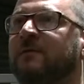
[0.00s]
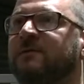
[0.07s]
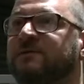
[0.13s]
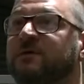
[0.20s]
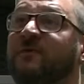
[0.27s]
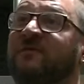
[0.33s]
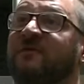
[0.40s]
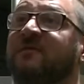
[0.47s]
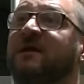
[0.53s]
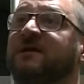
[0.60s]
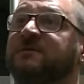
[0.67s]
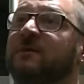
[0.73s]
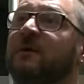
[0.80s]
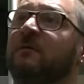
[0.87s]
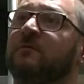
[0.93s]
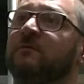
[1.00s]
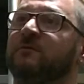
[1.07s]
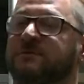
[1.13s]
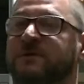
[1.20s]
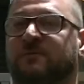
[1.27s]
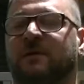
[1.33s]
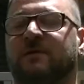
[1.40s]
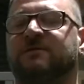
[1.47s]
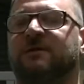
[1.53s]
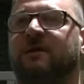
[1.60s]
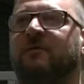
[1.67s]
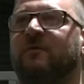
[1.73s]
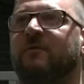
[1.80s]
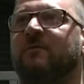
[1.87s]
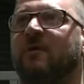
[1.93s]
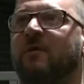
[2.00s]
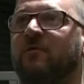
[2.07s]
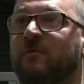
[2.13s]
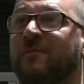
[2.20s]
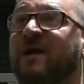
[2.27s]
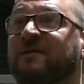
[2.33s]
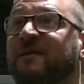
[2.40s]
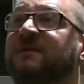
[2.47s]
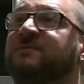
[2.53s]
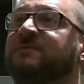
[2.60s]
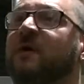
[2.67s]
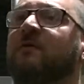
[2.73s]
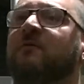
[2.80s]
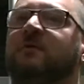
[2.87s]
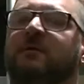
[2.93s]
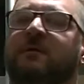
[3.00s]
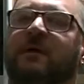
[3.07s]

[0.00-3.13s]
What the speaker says: So we did that as well, or Z1, so we made that as well.